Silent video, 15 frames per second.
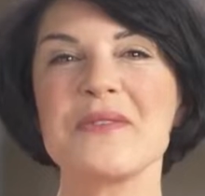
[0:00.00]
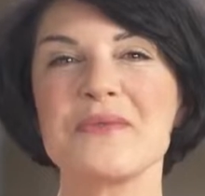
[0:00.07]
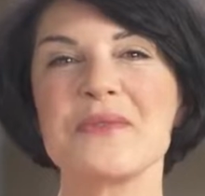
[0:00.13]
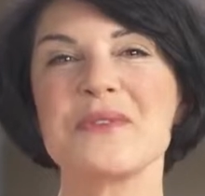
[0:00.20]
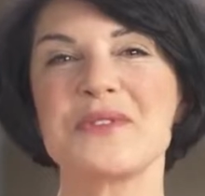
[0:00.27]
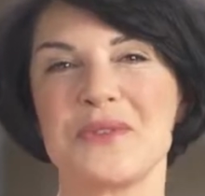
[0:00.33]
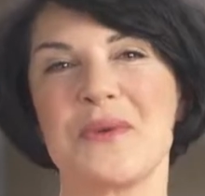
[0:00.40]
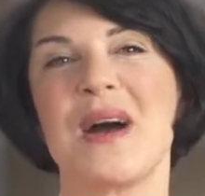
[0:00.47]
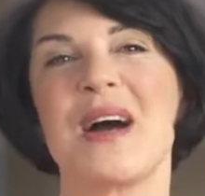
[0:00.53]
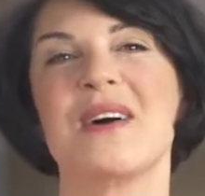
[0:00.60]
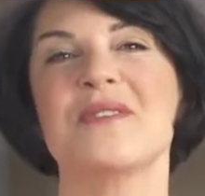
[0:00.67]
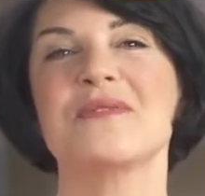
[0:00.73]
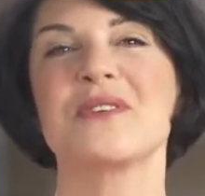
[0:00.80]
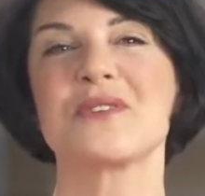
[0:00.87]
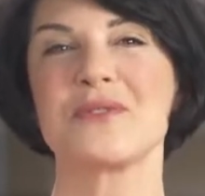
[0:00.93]
through
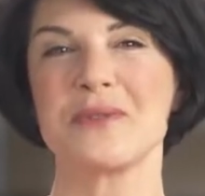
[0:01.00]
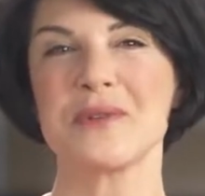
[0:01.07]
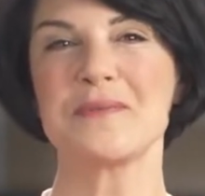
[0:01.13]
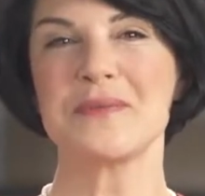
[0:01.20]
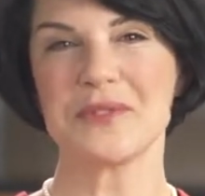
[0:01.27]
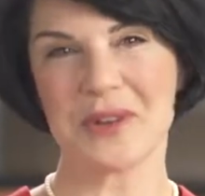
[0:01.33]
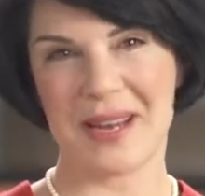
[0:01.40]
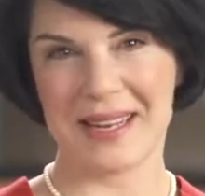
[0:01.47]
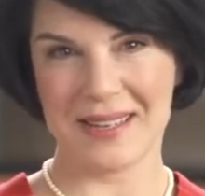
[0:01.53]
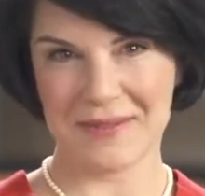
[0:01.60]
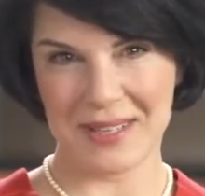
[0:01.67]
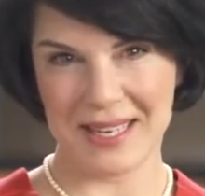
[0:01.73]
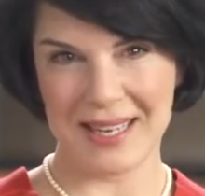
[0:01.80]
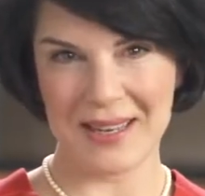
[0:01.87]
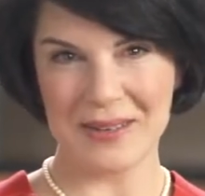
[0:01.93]
12 group training
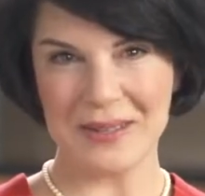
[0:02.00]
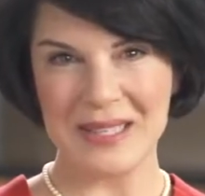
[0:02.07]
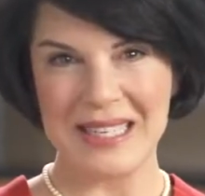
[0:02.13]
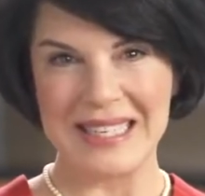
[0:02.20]
video.